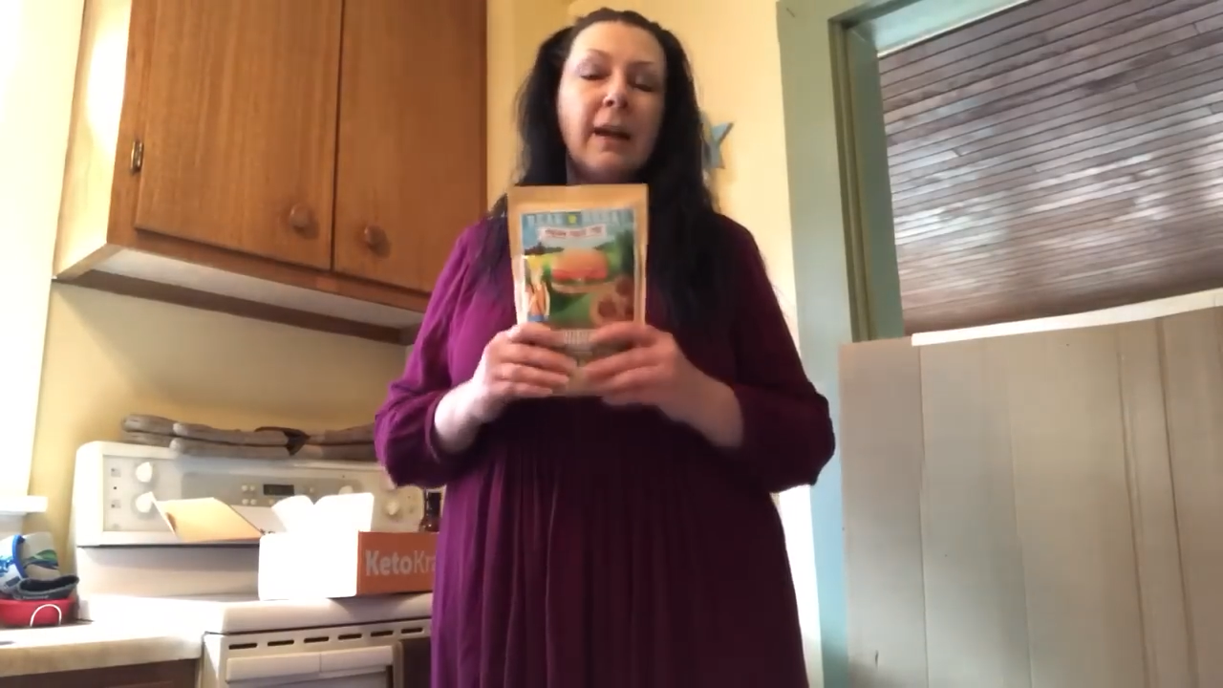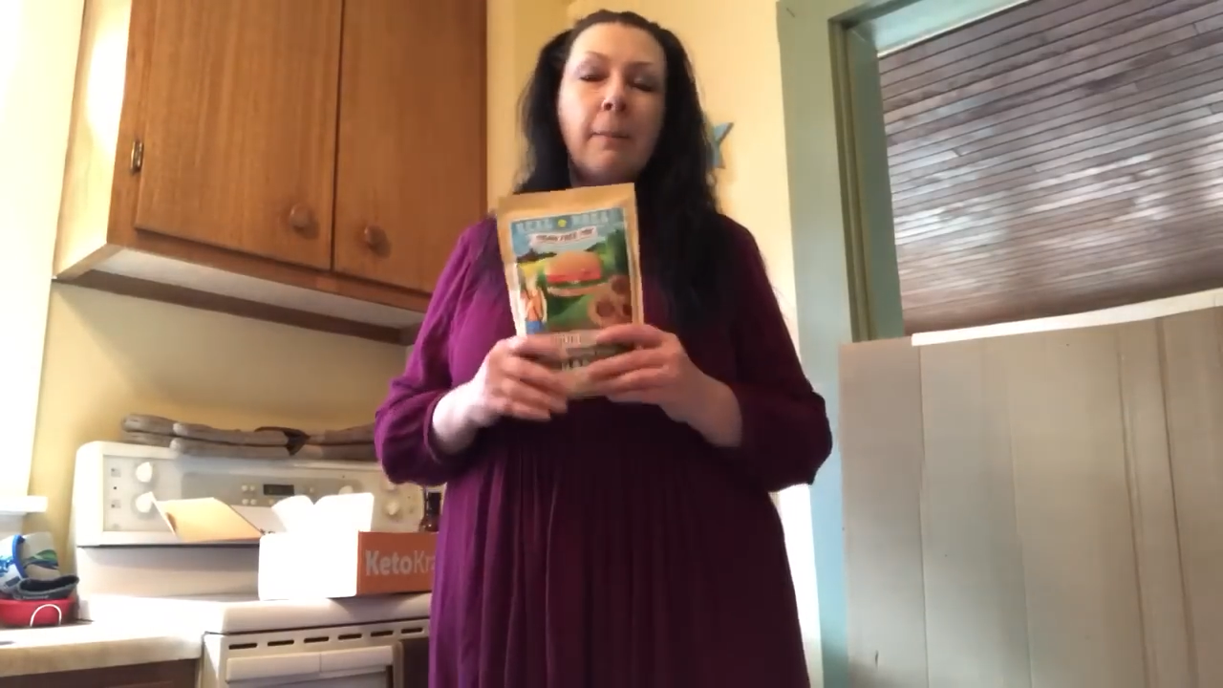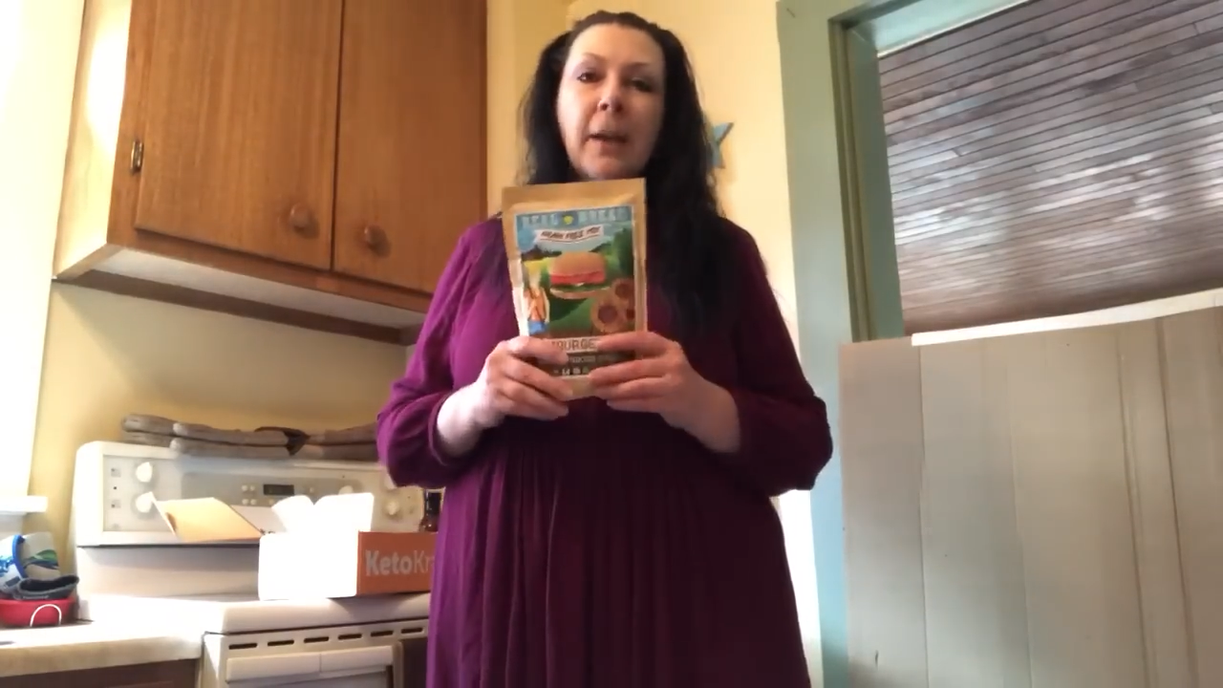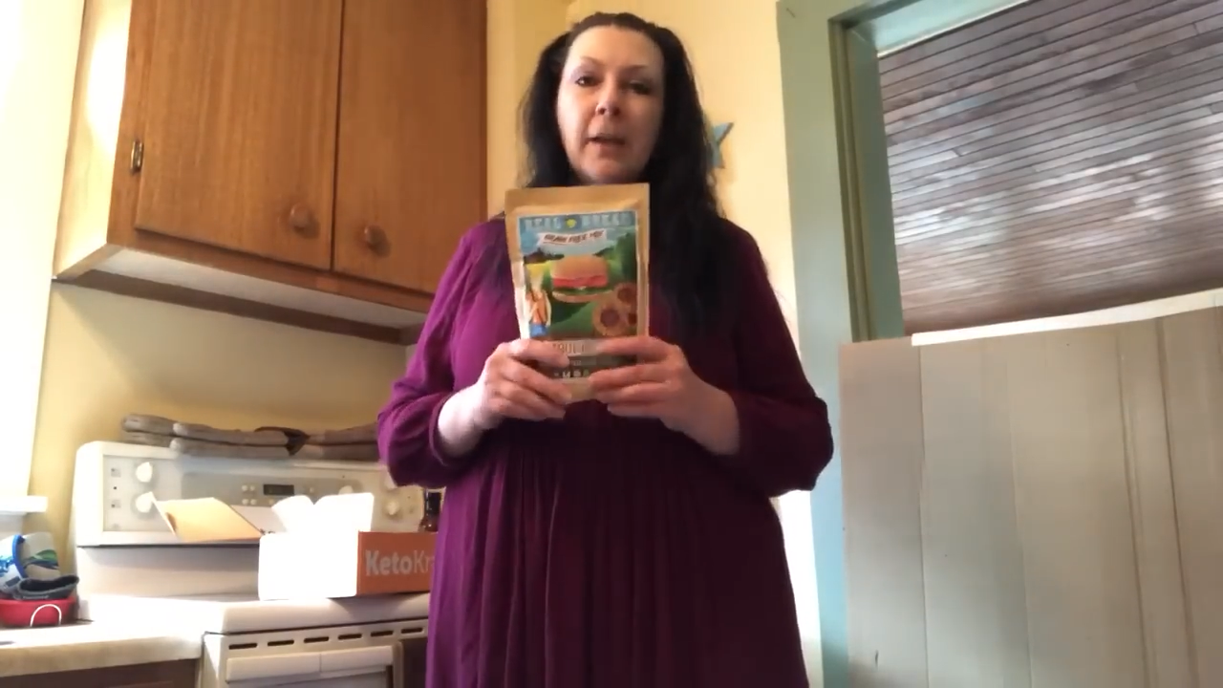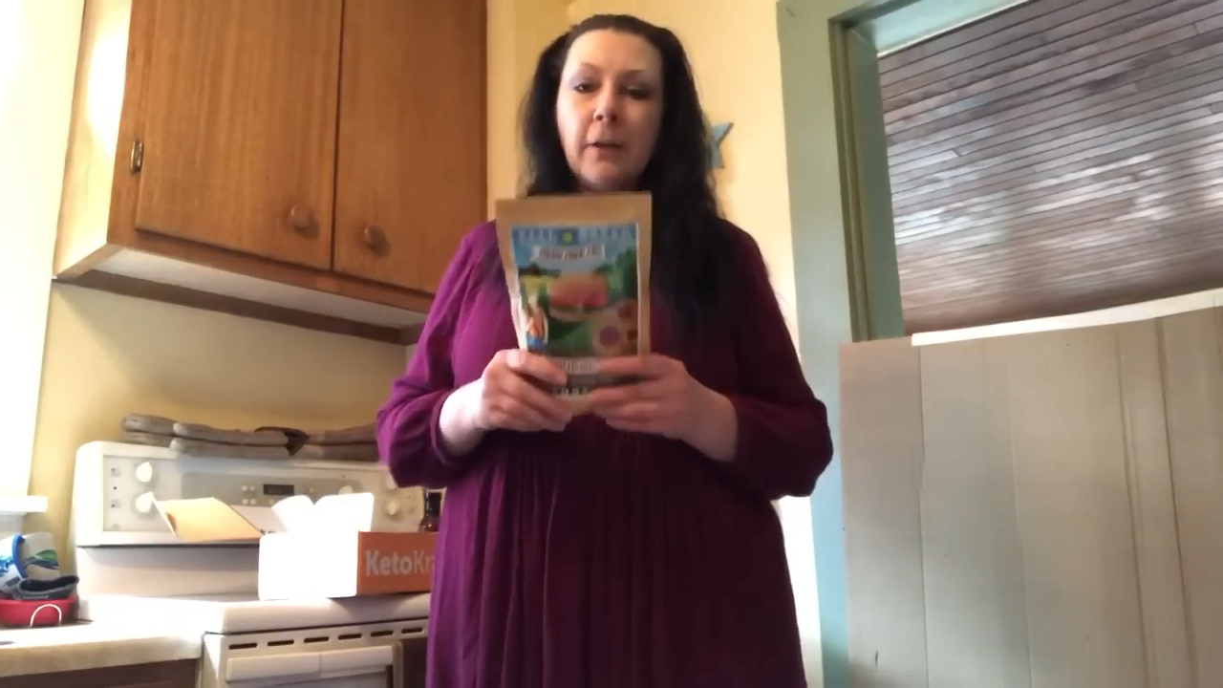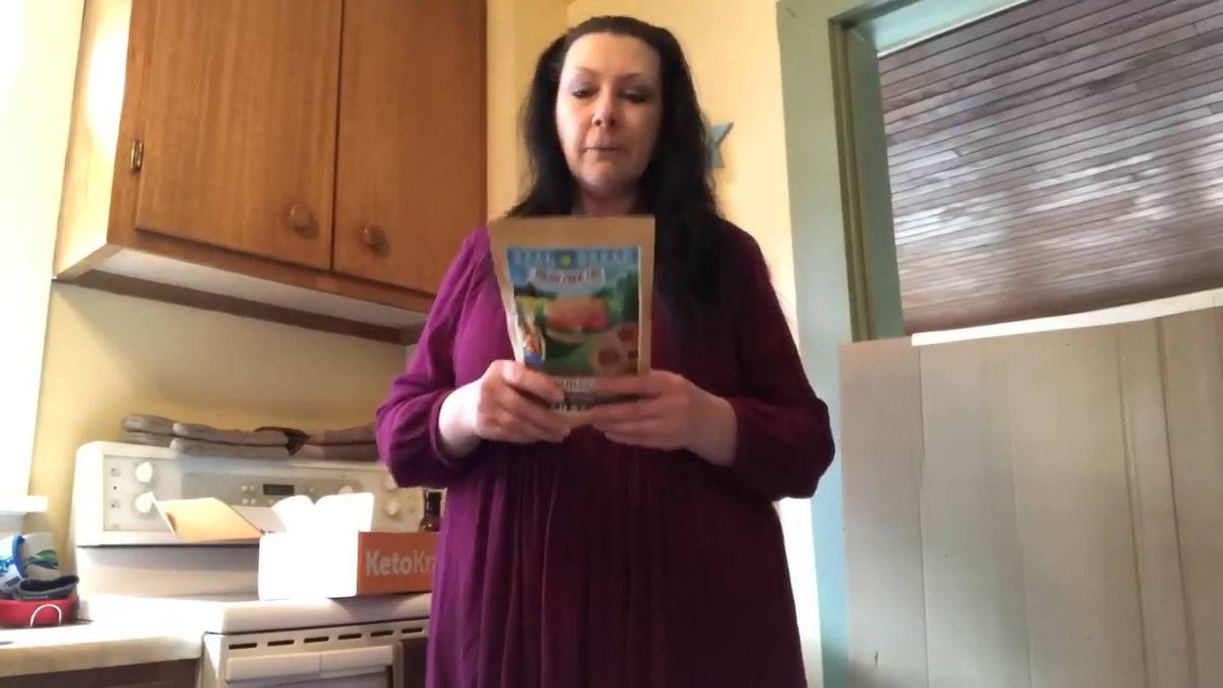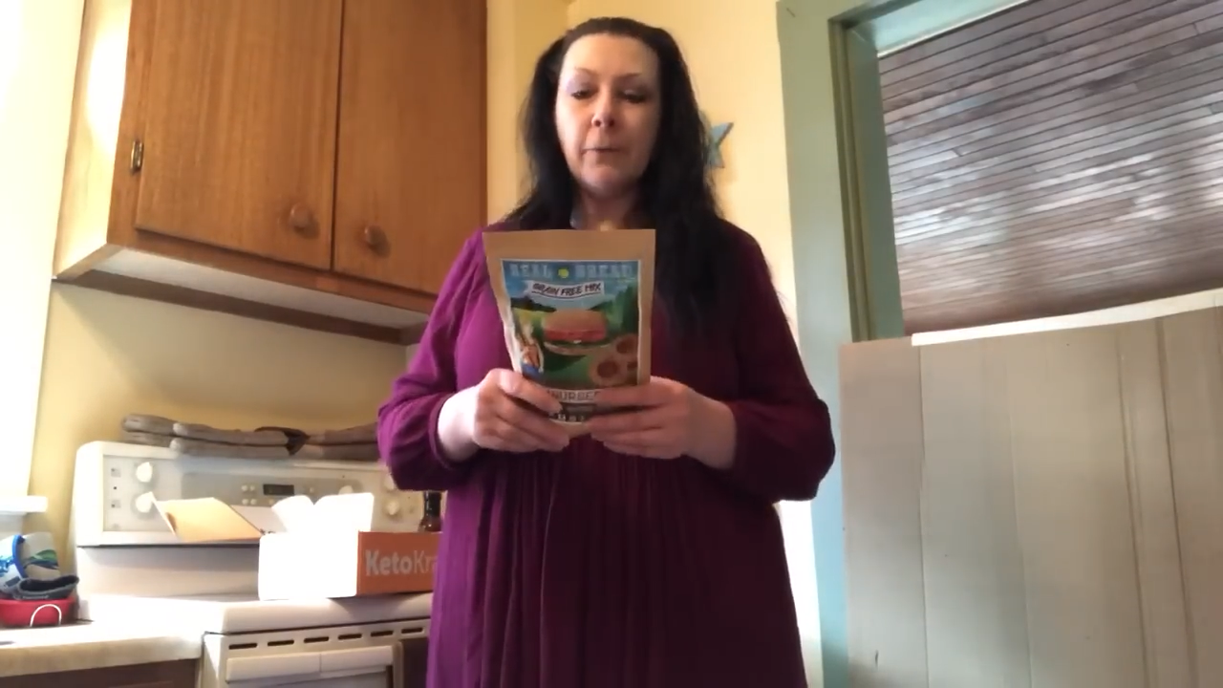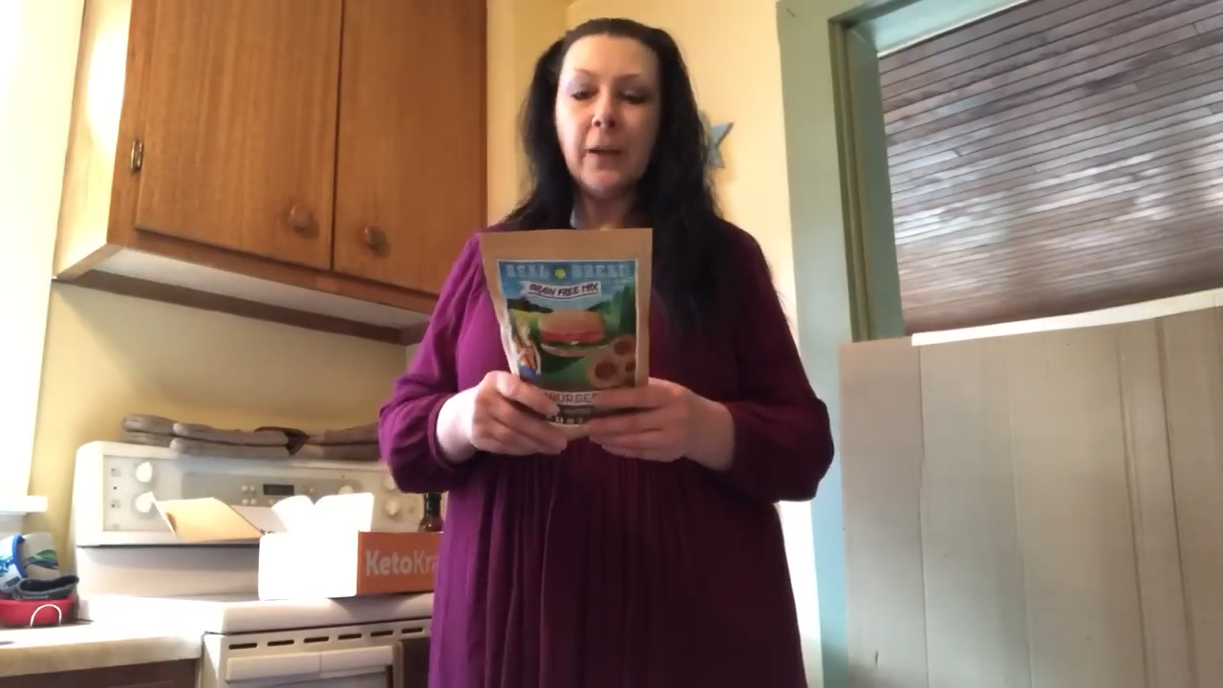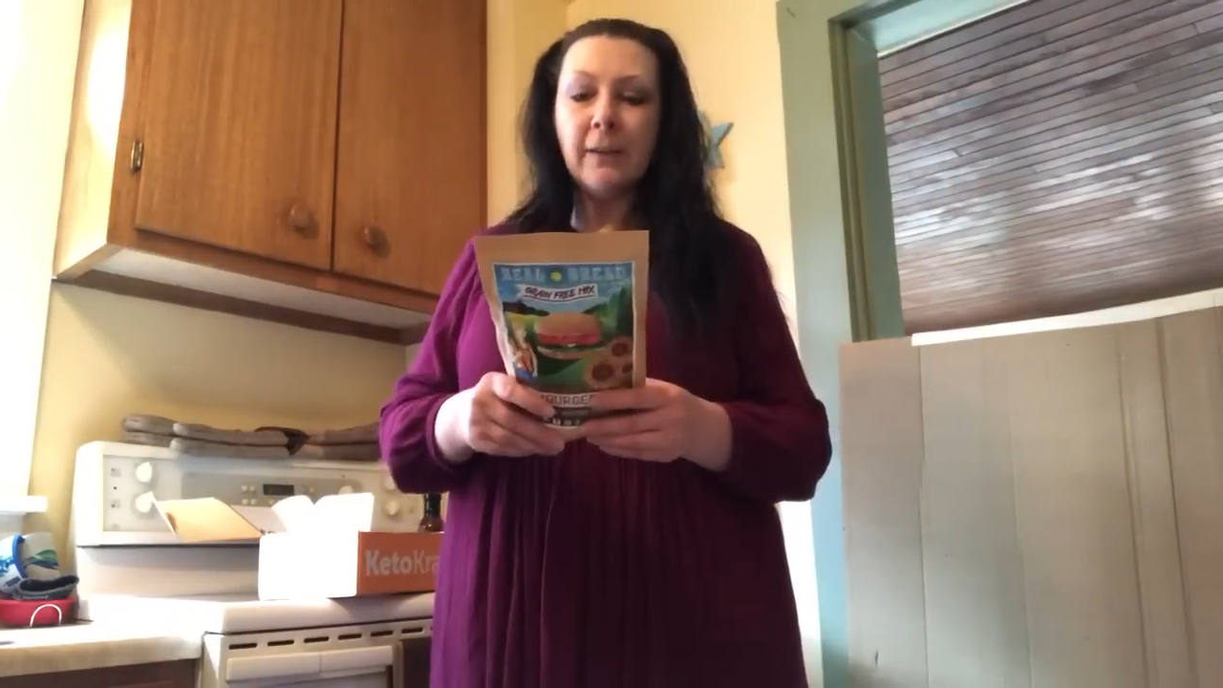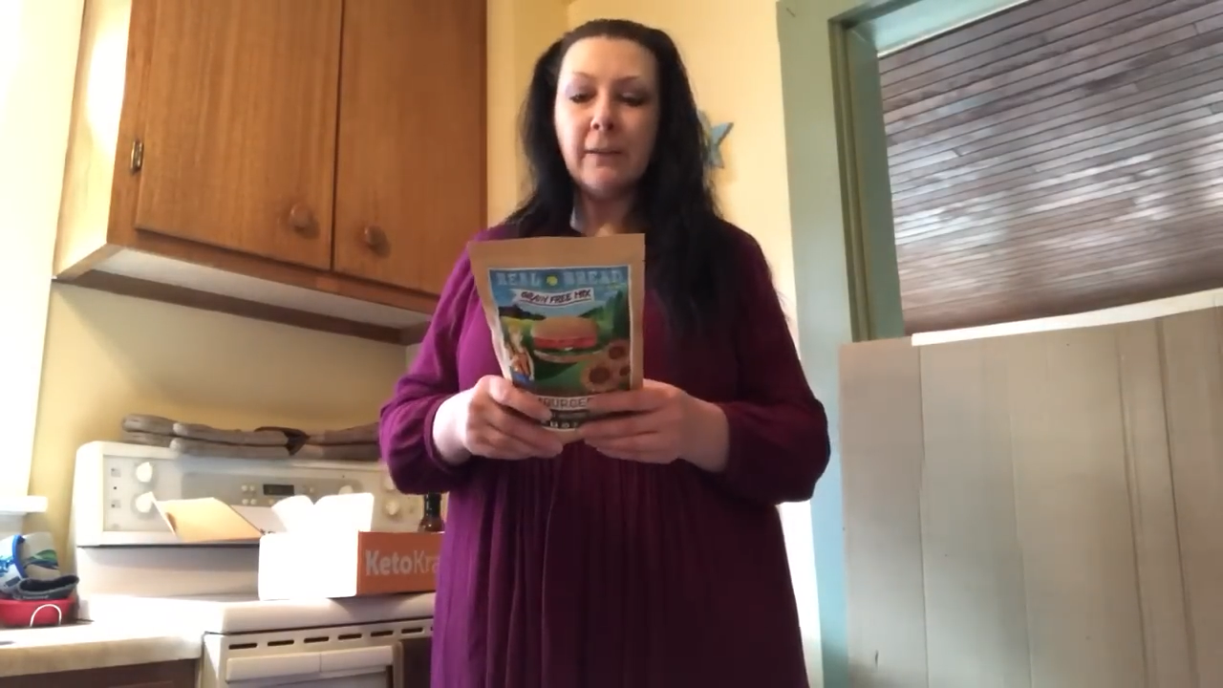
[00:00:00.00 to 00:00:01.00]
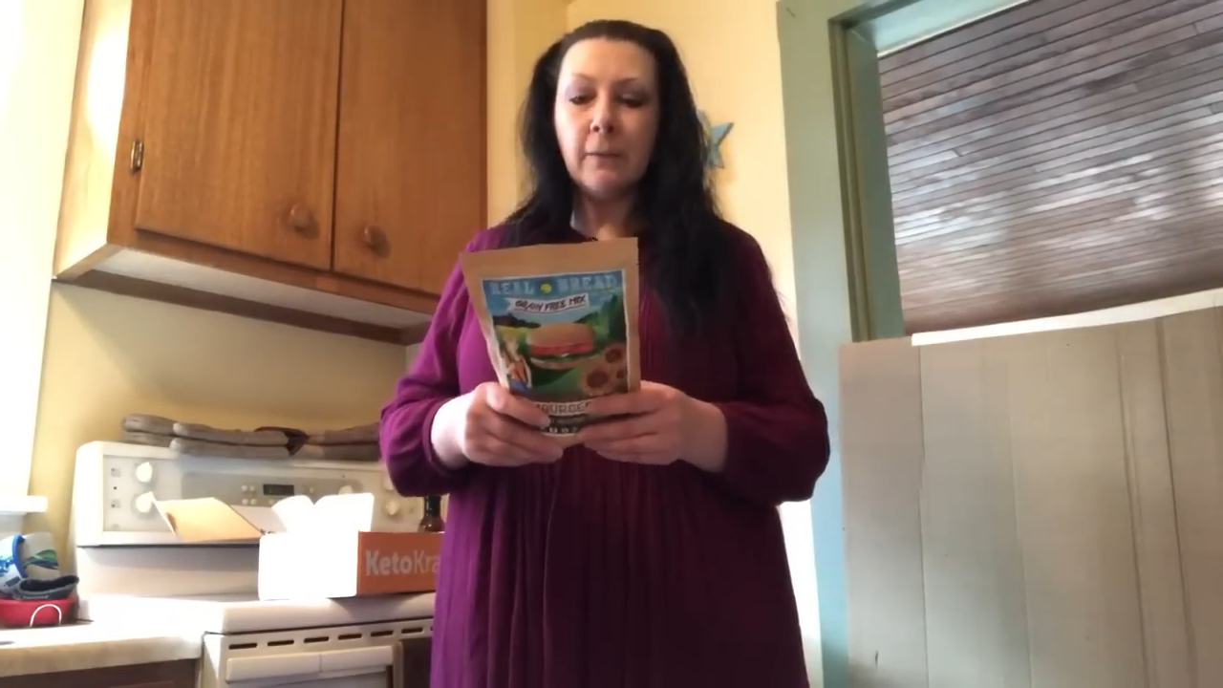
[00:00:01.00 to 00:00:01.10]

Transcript: and I bet you could freeze